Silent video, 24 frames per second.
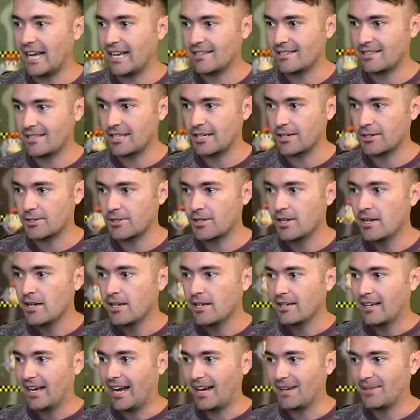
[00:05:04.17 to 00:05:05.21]
S tiers.
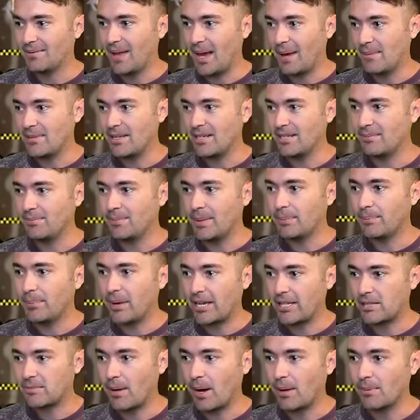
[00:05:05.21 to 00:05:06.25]
I mean, bit
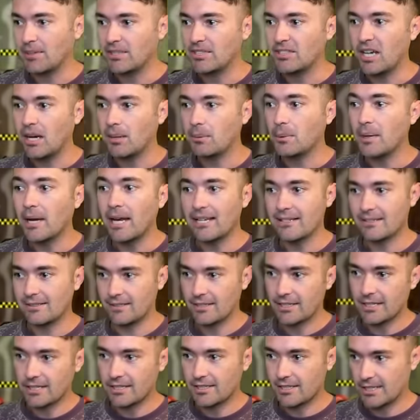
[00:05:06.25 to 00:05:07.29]
bike's probably double S
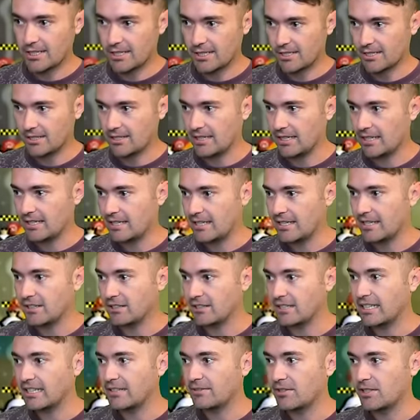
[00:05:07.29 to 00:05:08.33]
tier, seriously. It's in a
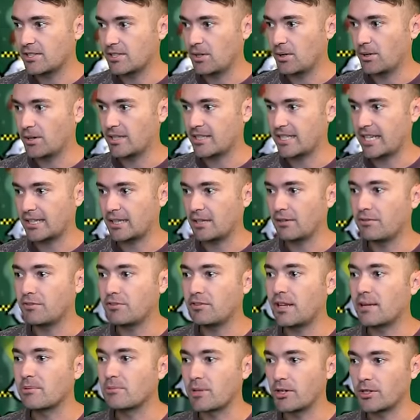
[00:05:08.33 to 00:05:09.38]
league of its own. It's like the
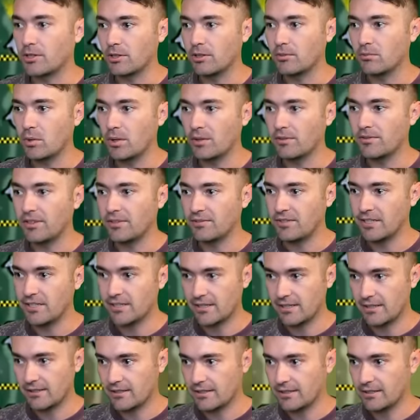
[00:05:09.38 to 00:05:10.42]
Flame Runner of
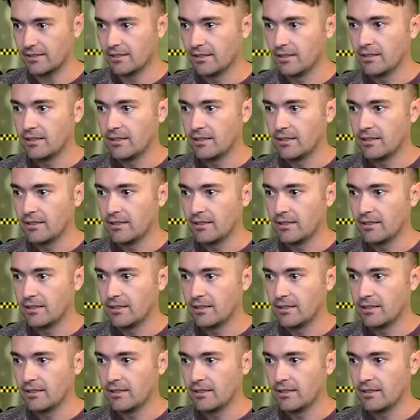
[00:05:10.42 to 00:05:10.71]
150cc.